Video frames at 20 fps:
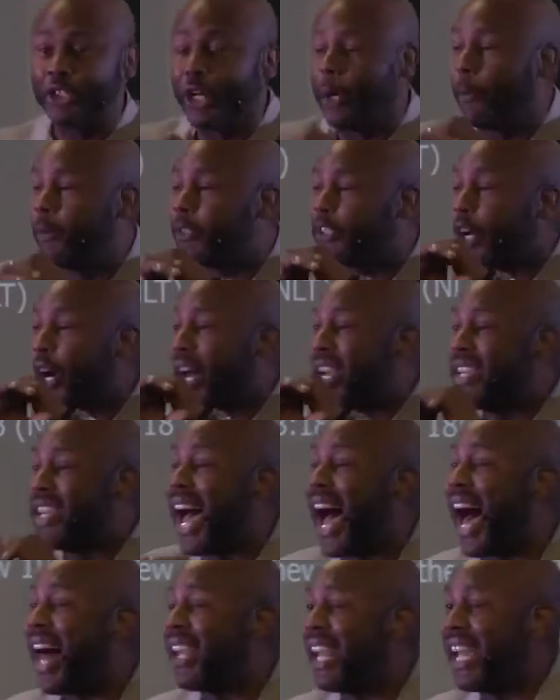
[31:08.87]
to, to
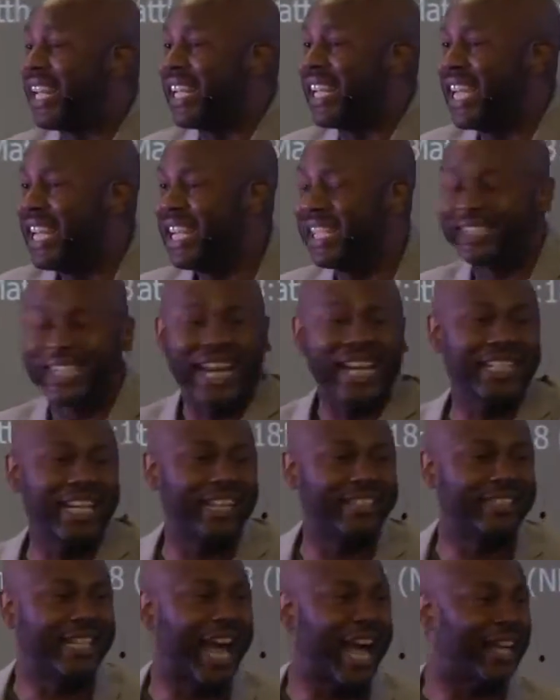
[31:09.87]
annihilate anything
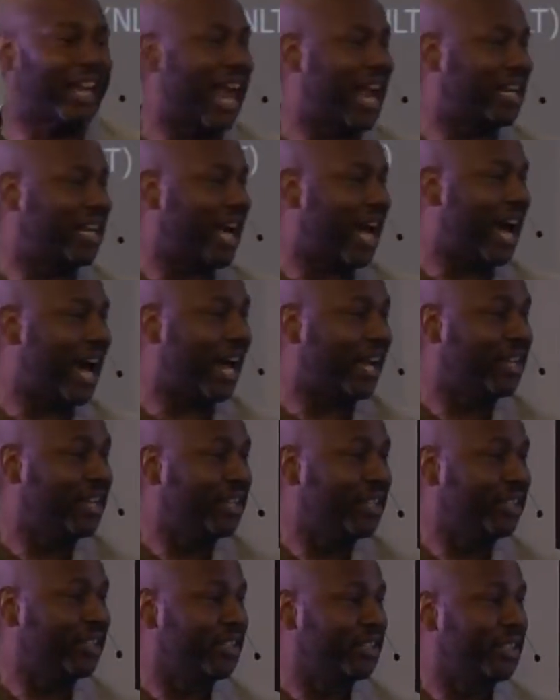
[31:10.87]
that's not like God.
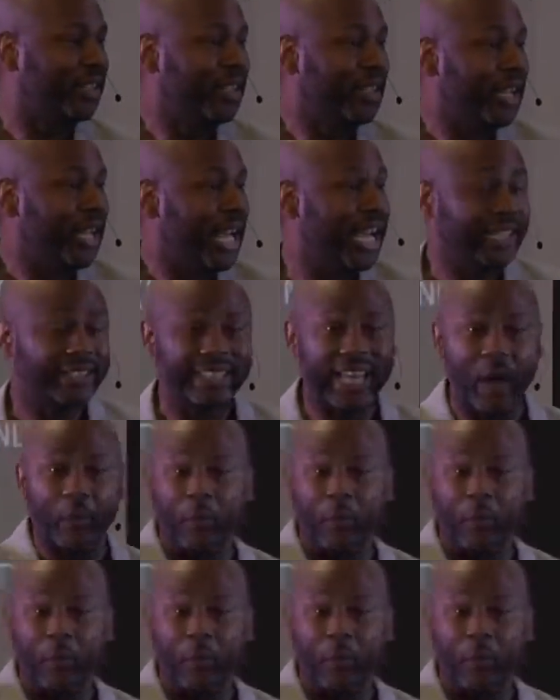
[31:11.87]
He said,